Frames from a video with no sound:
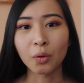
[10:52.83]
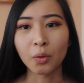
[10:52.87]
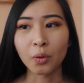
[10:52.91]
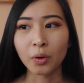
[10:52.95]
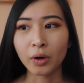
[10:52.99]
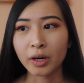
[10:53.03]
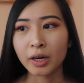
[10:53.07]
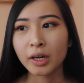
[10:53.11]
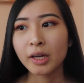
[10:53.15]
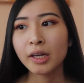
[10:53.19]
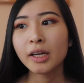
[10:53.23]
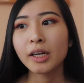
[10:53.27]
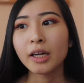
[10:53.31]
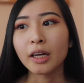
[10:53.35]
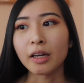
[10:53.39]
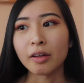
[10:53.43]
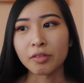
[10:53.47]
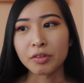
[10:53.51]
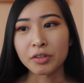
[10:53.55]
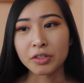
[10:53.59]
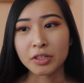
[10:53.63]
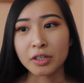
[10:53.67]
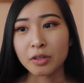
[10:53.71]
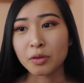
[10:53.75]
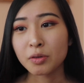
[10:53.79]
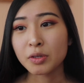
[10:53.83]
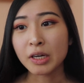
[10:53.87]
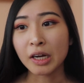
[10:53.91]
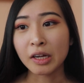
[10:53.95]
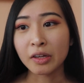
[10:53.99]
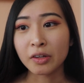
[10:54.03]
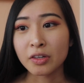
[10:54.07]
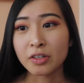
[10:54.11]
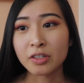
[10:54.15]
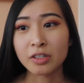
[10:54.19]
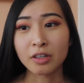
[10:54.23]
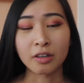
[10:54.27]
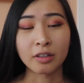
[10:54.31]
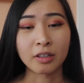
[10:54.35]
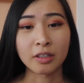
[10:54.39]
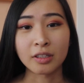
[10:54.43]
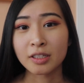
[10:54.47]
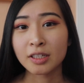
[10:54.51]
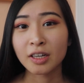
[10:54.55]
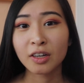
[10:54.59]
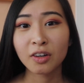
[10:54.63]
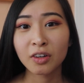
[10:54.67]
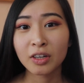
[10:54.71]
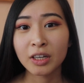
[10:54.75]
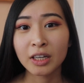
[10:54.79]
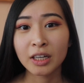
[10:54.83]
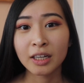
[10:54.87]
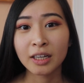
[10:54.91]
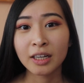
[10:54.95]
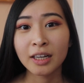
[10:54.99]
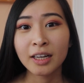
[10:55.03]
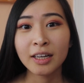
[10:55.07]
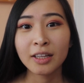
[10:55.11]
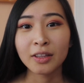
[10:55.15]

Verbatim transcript: or if there's a new challenge on Integrity,